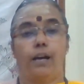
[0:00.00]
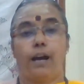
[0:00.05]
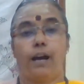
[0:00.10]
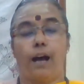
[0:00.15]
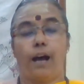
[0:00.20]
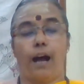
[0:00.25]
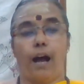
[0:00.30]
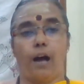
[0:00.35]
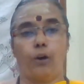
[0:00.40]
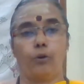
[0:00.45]

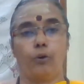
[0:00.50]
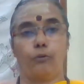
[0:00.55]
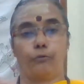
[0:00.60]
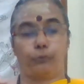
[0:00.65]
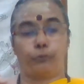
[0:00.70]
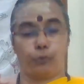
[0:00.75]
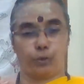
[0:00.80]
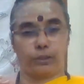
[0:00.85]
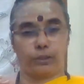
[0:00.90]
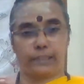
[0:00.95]

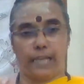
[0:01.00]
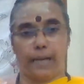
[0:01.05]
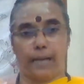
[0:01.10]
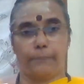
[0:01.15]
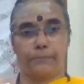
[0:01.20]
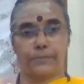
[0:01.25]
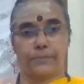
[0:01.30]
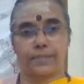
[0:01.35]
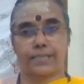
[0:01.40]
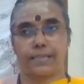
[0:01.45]
how food
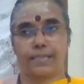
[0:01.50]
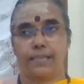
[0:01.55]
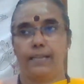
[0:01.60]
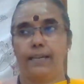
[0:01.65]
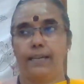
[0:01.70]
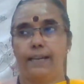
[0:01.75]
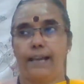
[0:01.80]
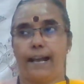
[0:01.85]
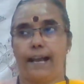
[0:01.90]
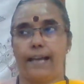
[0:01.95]
comes
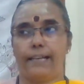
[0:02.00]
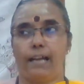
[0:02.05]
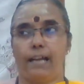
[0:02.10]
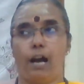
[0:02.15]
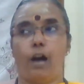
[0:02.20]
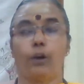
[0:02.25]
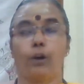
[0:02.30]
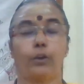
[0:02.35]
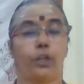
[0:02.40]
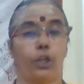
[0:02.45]
and
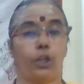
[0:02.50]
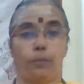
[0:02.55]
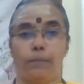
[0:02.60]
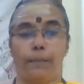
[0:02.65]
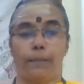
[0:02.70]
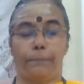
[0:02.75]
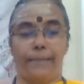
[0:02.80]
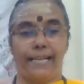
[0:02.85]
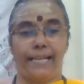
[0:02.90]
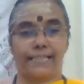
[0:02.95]
how
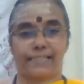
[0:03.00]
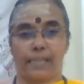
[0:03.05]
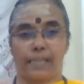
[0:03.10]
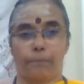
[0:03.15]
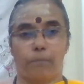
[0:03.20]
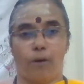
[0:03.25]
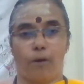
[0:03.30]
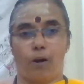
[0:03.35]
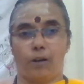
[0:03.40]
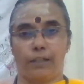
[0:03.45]
human beings
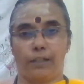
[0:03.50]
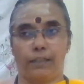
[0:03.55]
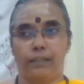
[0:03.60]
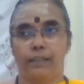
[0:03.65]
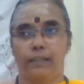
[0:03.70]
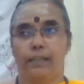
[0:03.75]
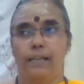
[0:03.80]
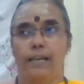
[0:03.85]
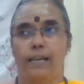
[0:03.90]
are born